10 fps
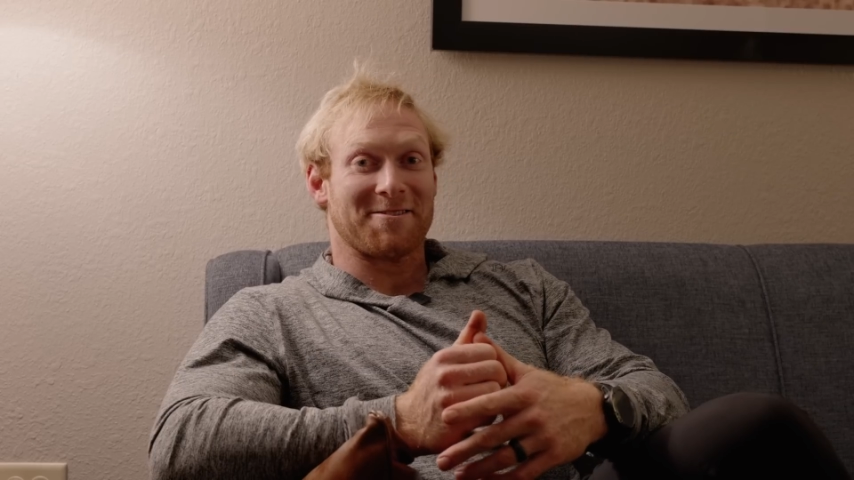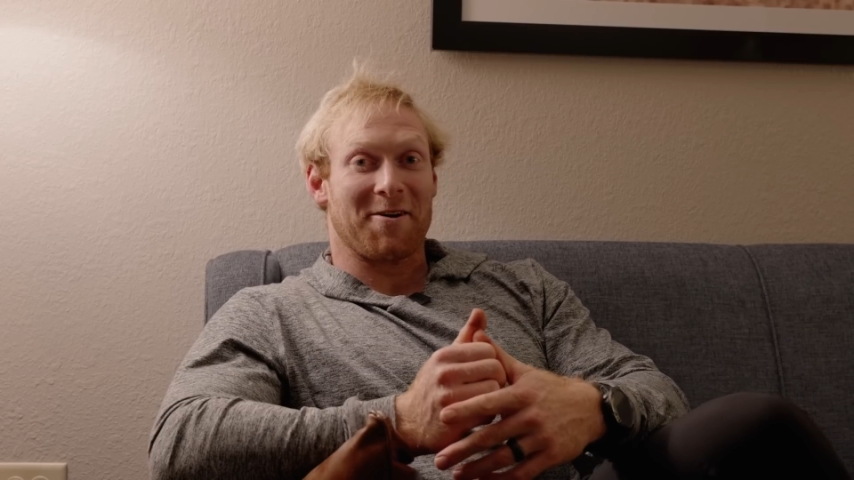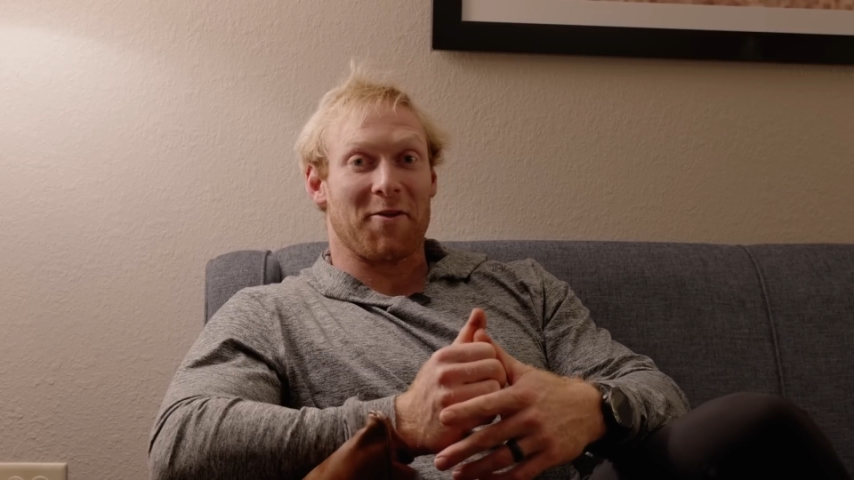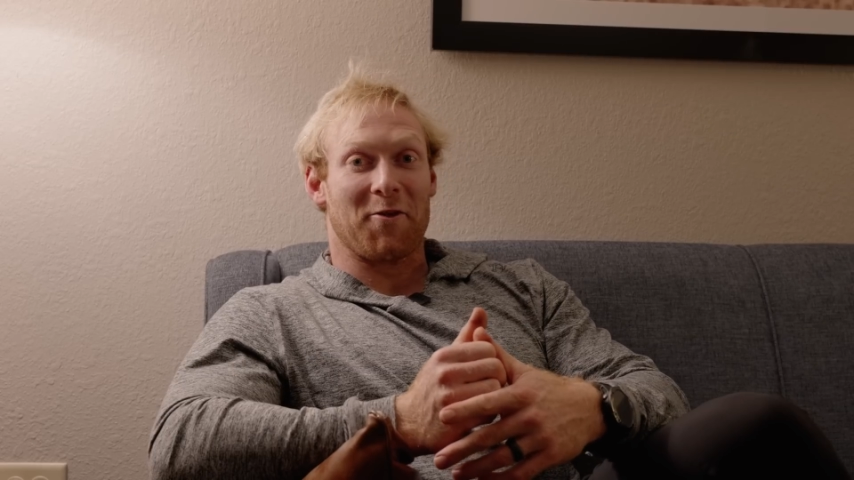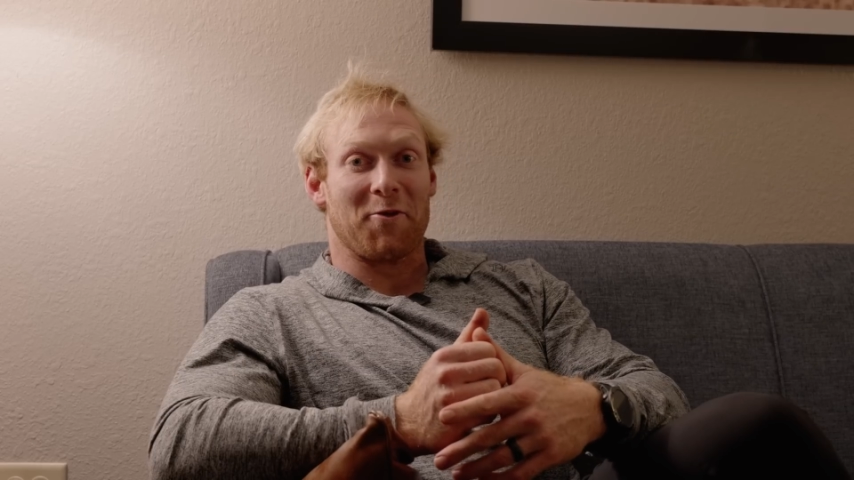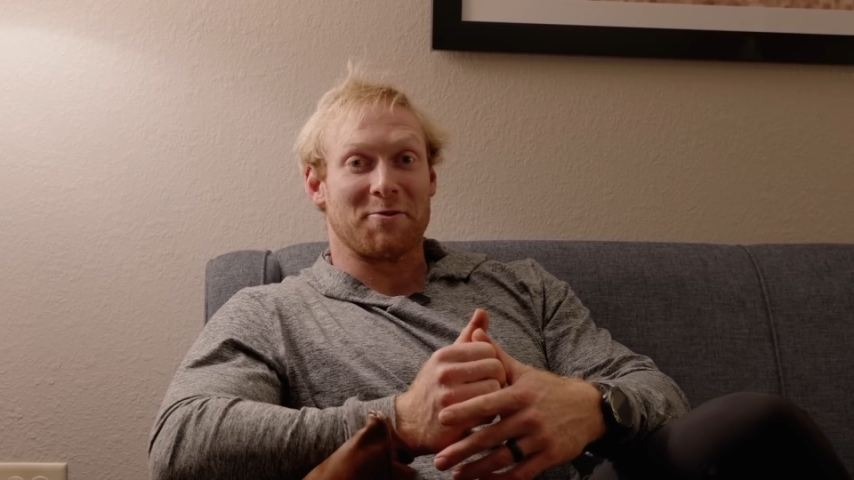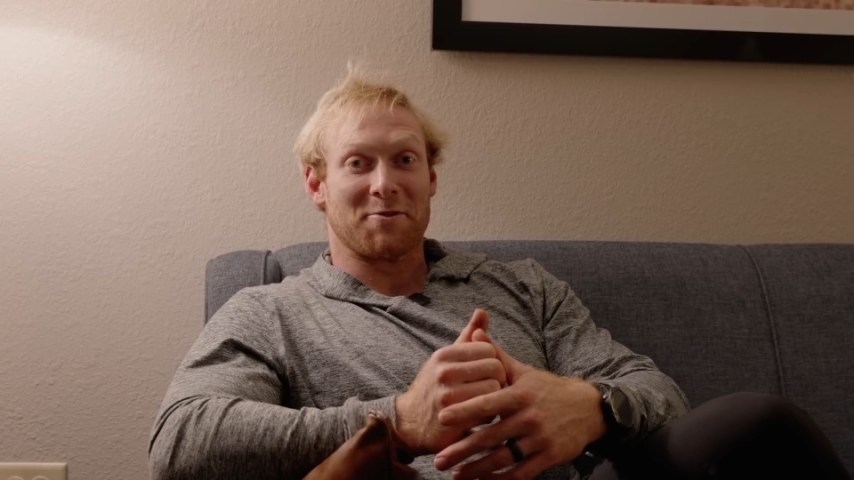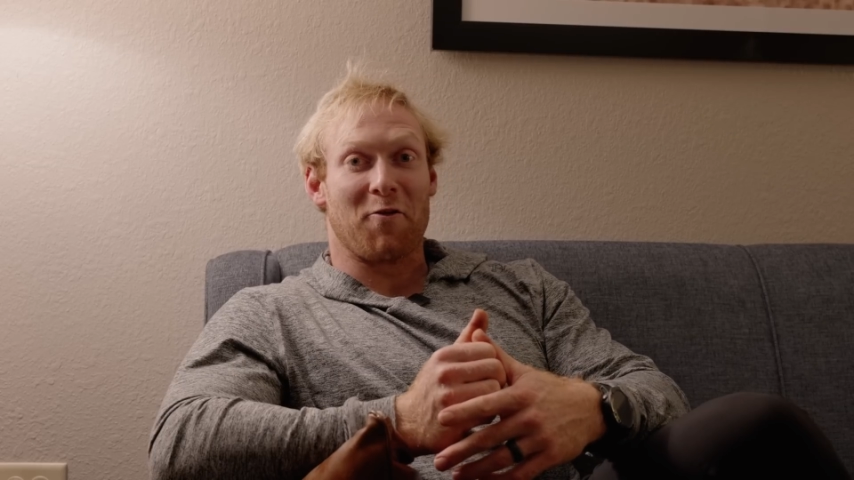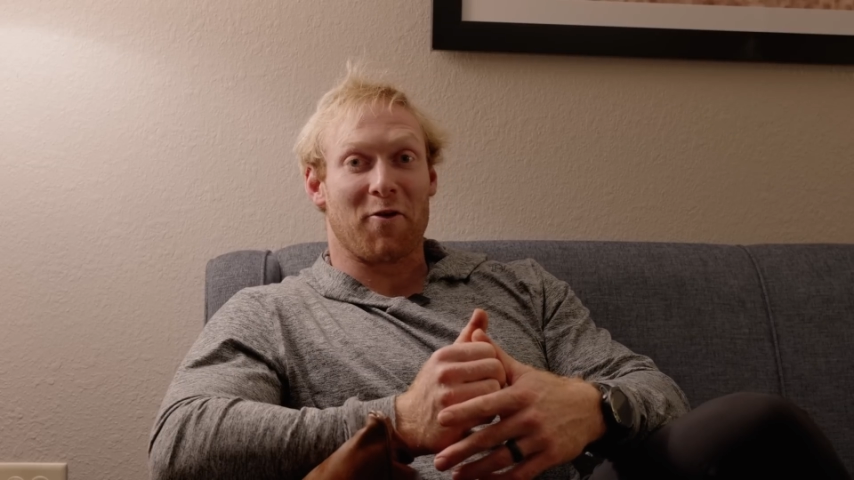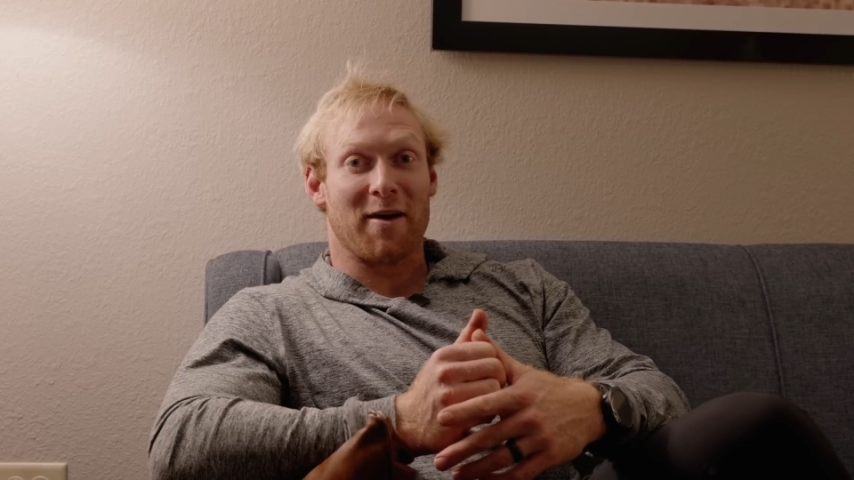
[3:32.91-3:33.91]
on those
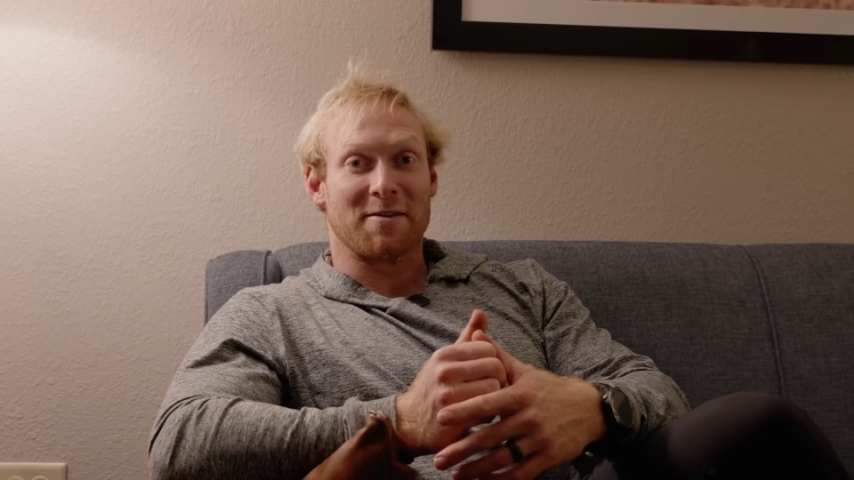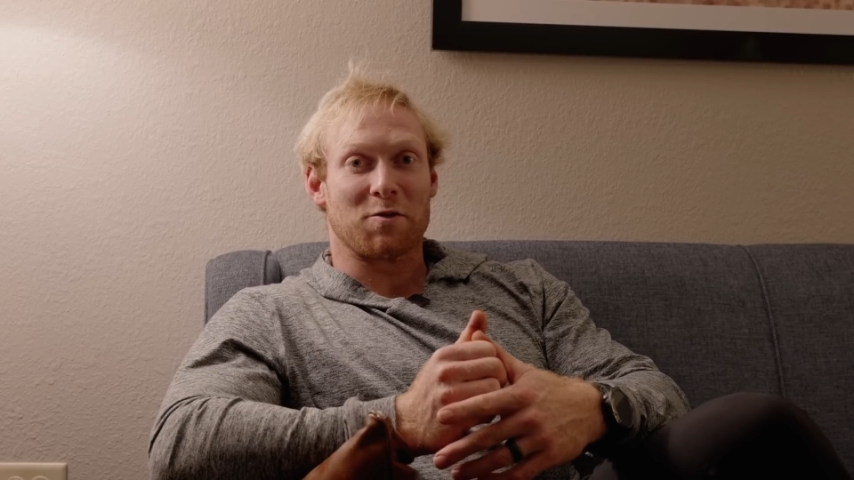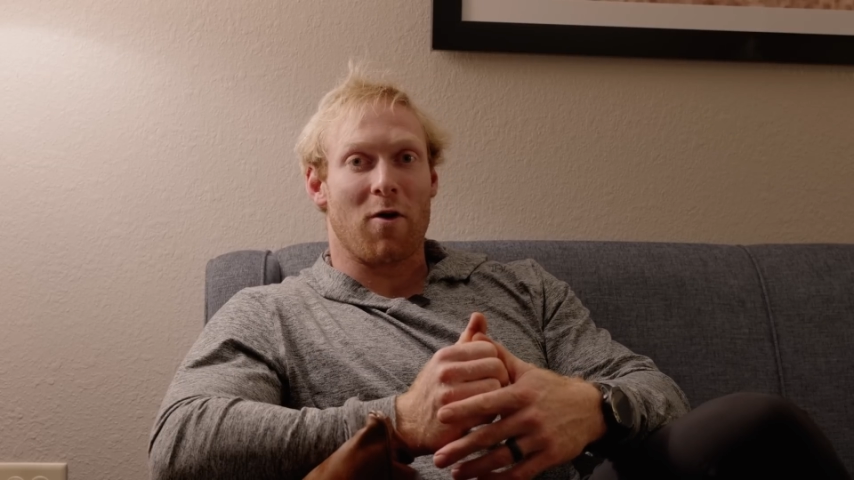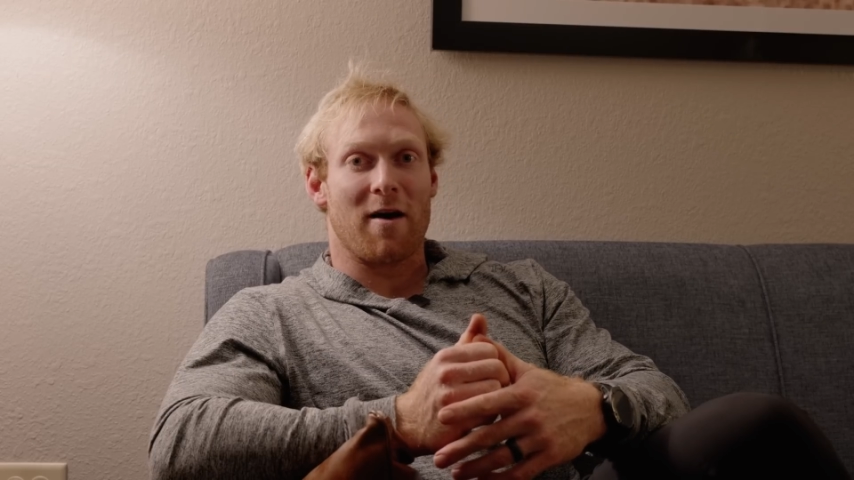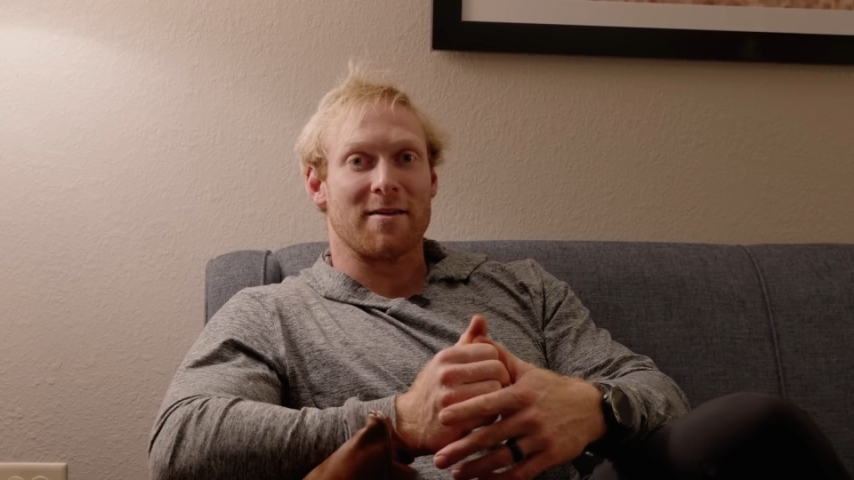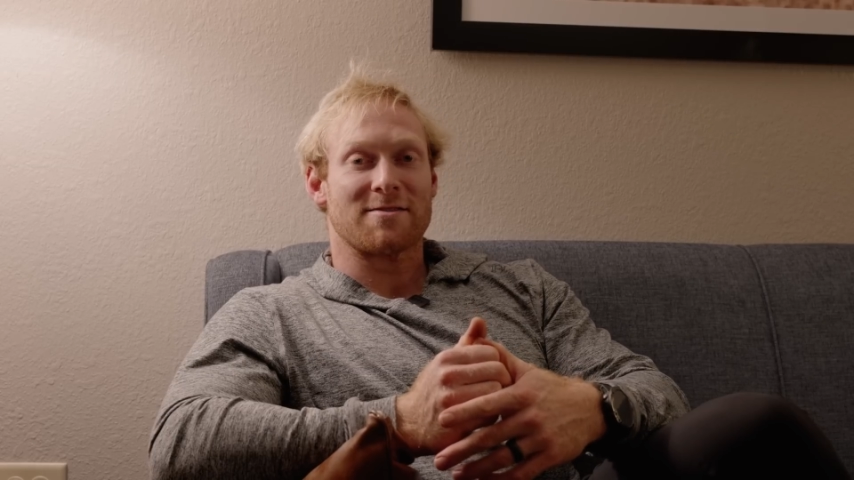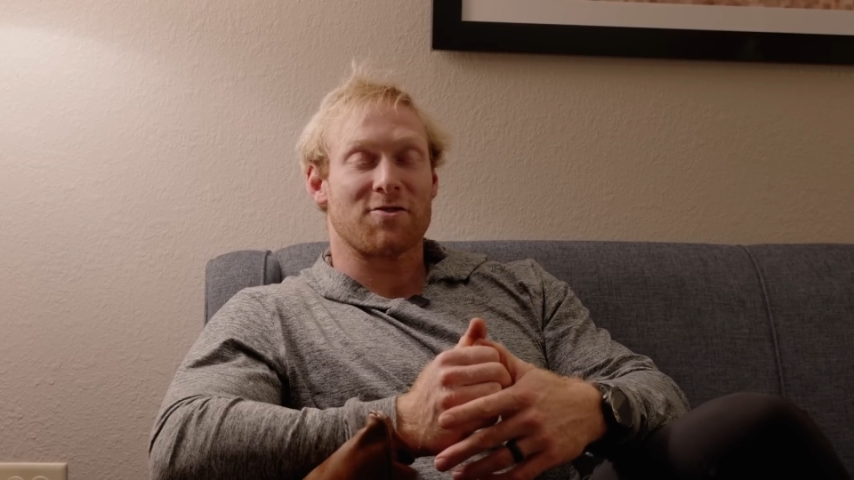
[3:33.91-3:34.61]
overhead squats,